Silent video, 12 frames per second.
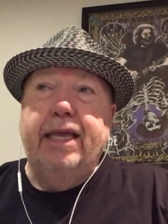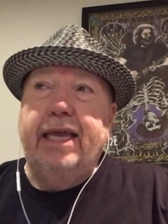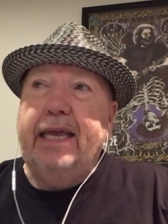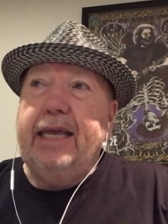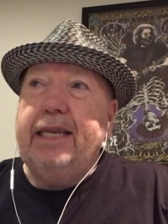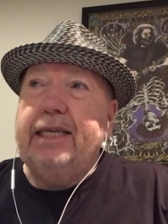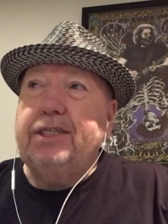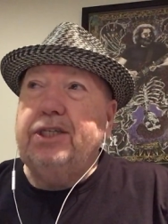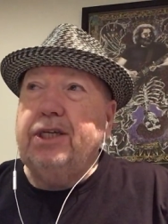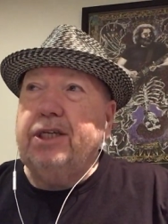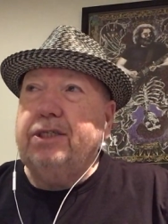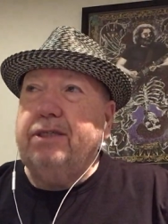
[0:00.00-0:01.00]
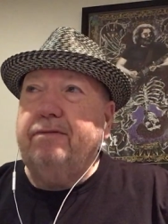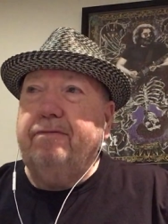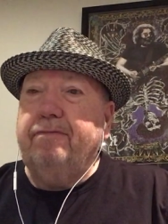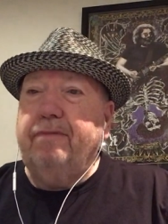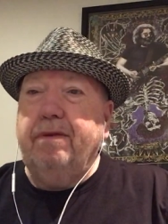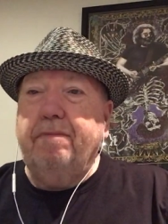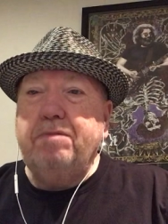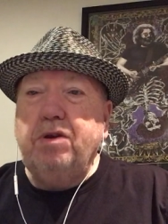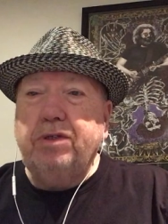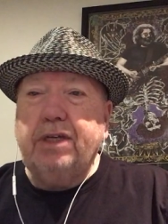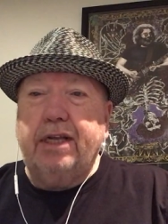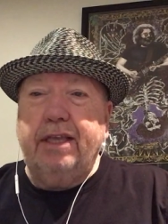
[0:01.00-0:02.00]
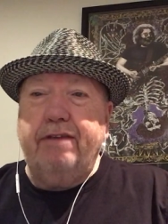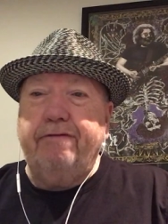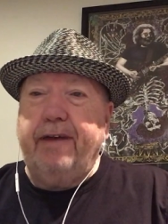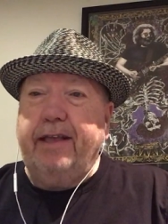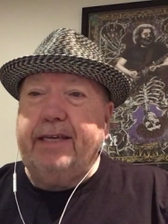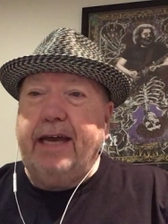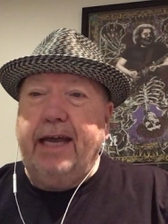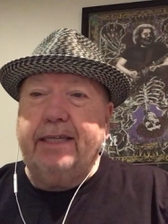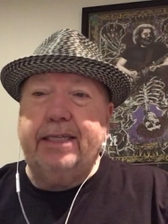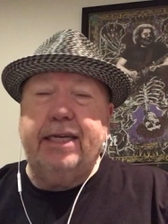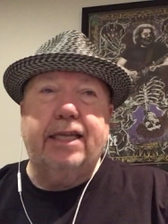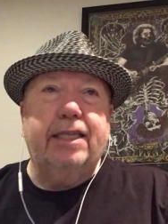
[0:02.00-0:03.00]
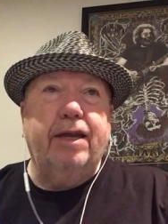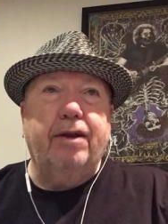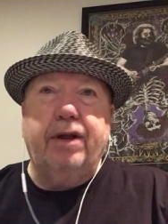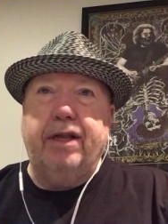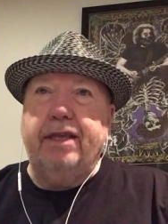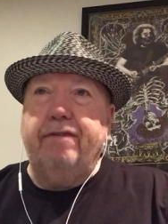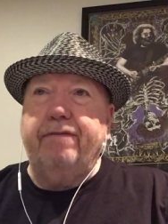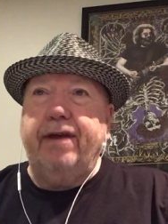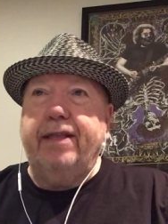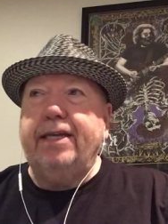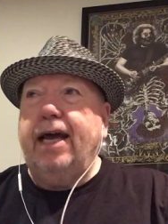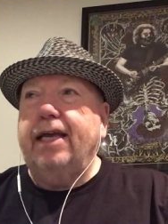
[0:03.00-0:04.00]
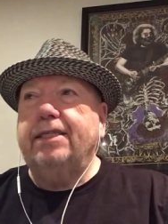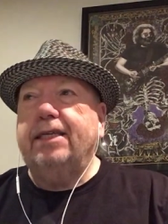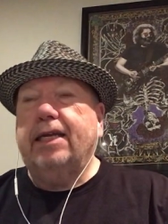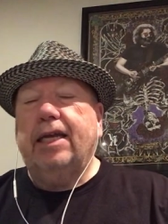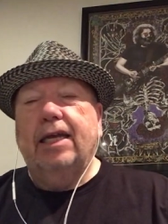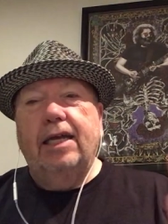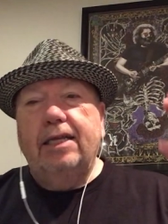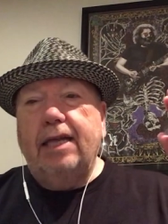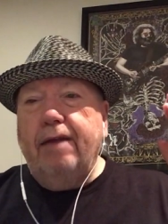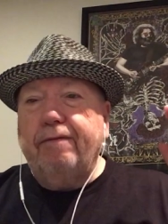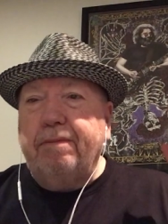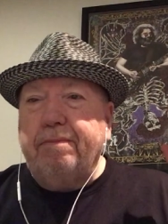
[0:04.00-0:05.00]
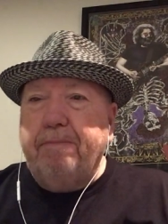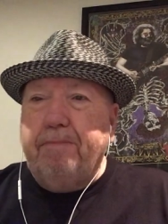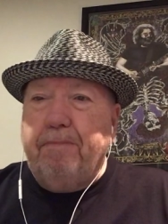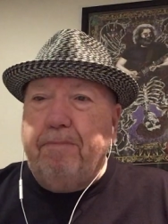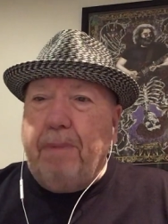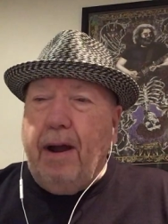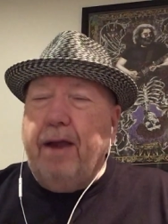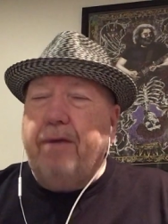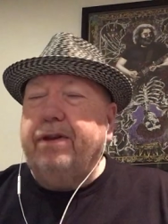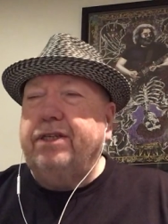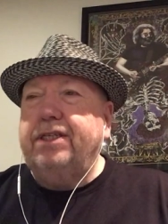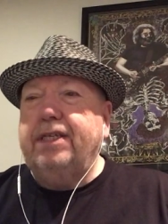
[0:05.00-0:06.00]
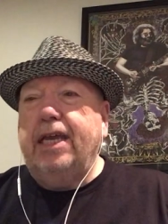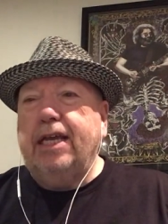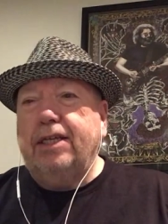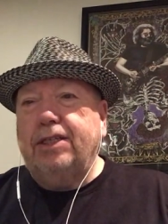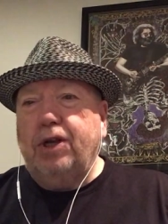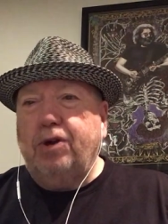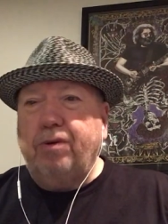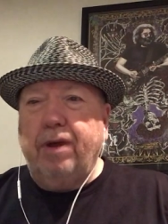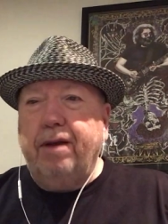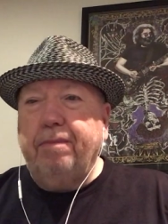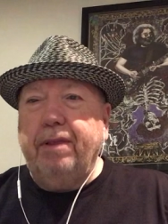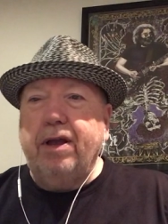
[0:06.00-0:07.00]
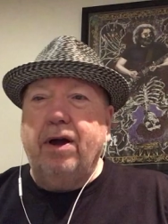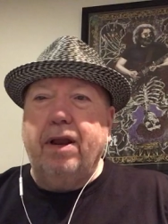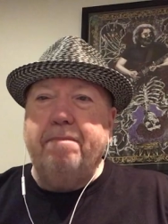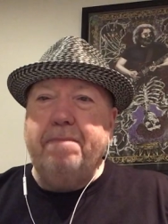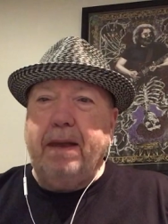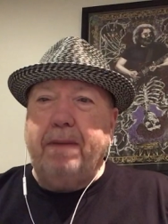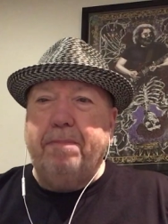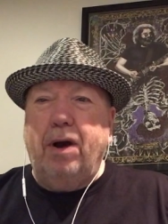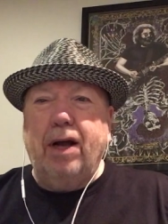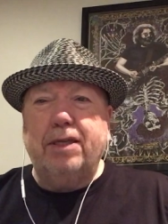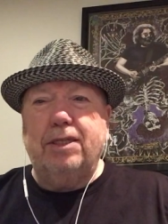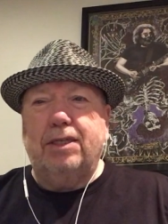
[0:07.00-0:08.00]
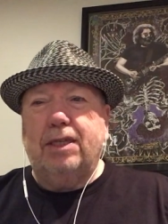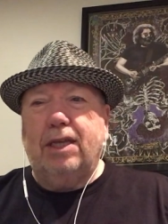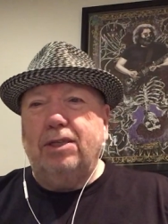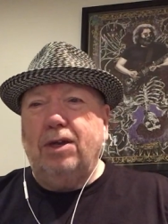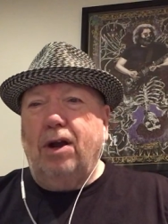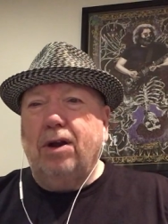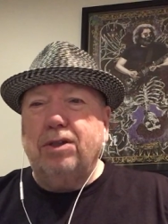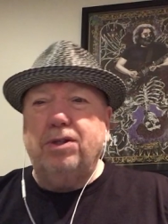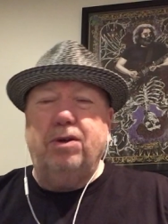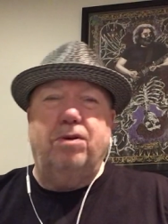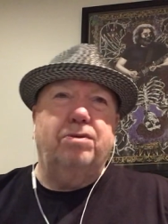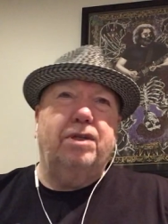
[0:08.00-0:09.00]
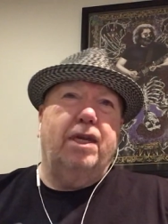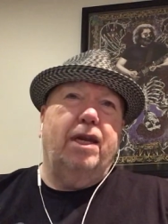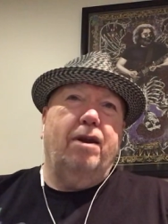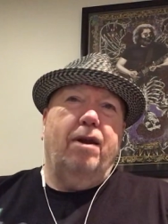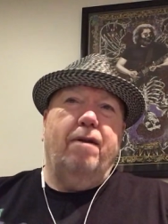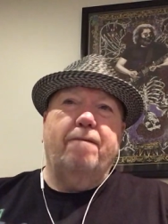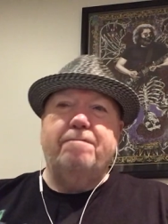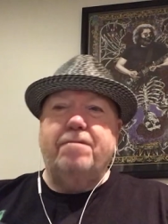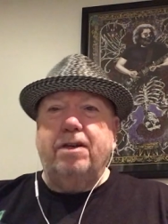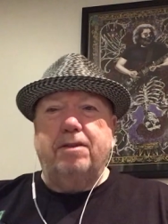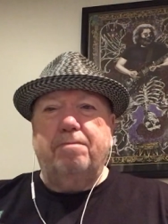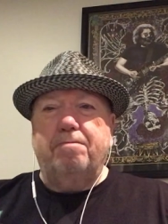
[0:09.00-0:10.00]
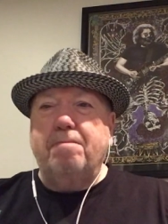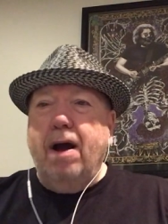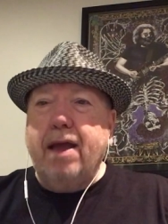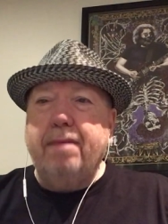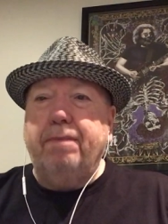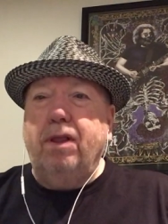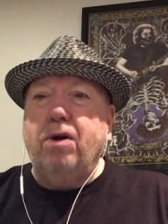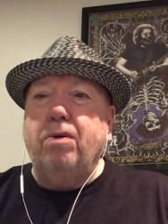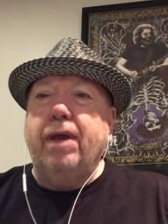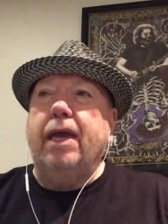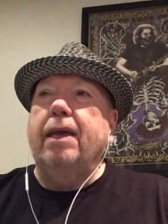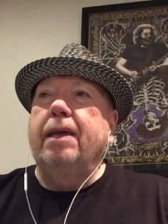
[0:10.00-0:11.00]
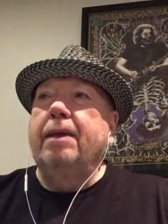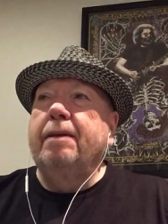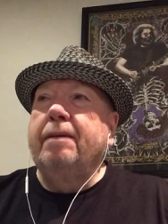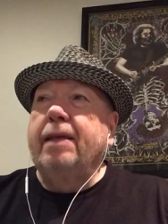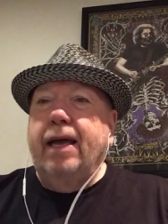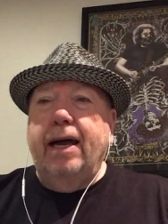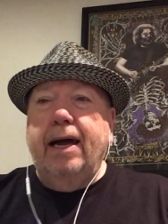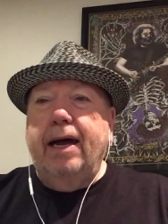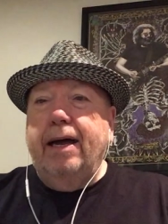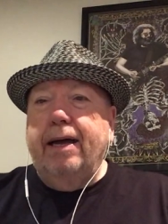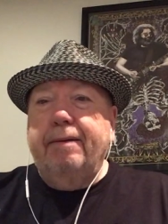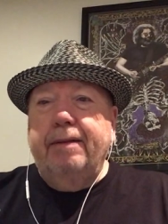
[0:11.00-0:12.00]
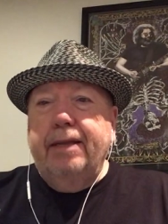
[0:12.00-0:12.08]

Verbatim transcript: It is just musically fantastic, lyrically fantastic. David Byron sings incredibly on it. Mick Box's guitar solos in it are just mind blowing. Uh,